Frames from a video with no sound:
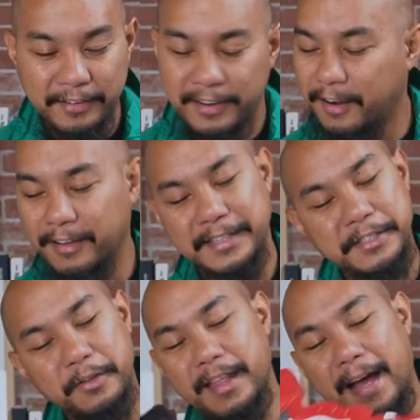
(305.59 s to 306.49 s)
No, let's
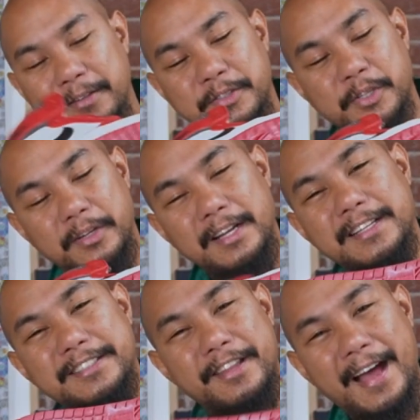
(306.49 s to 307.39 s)
go to the outsole.
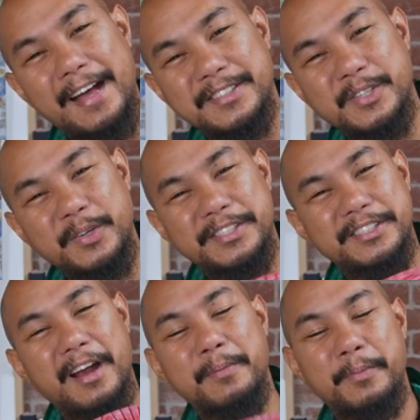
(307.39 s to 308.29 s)
So the outsole, you
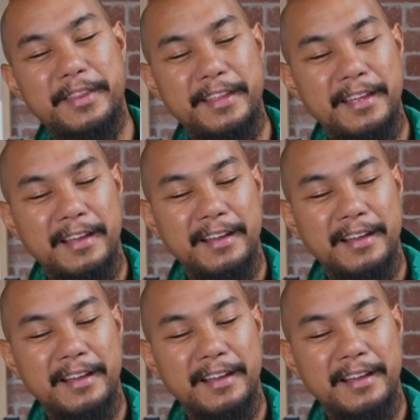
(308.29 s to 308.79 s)
start with the